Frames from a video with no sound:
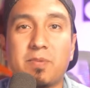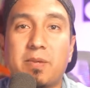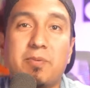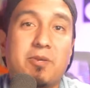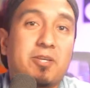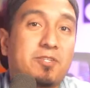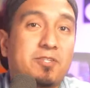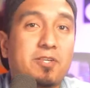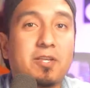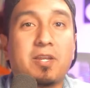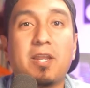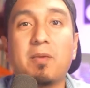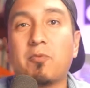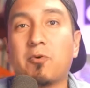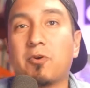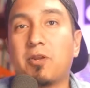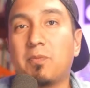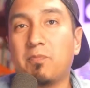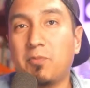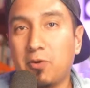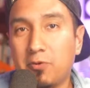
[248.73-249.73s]
Maybe a Sunday
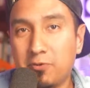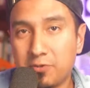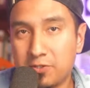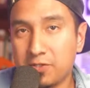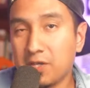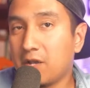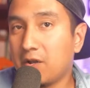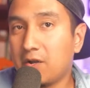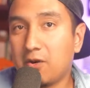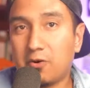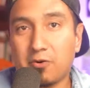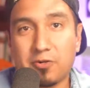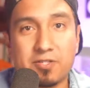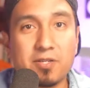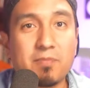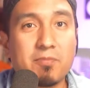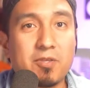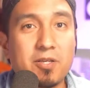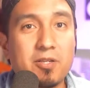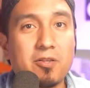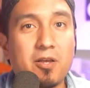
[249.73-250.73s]
morning post or
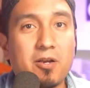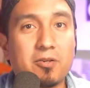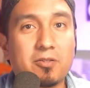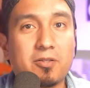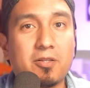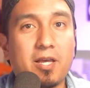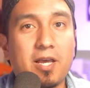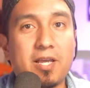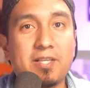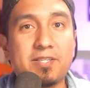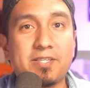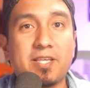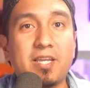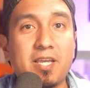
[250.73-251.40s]
something along the lines.